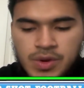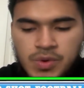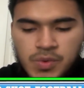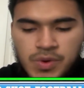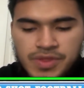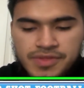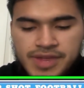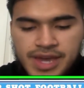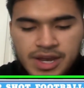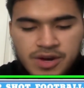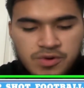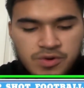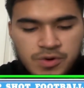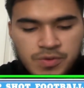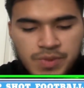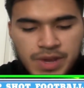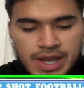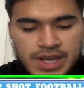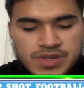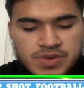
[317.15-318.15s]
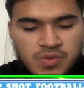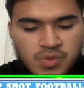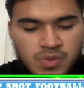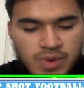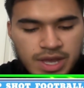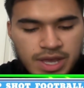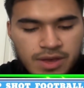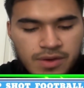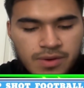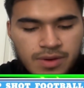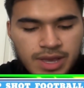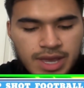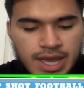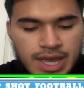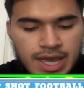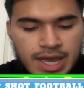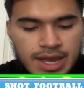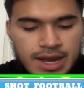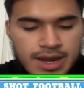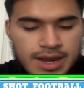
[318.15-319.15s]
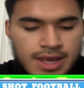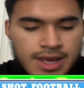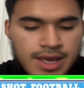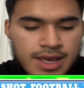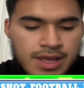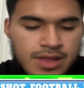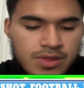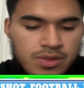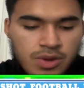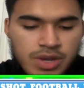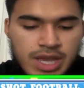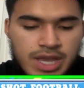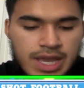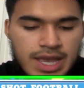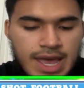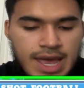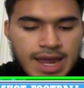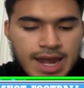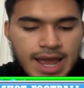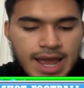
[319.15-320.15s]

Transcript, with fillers: with that group as well. And looking at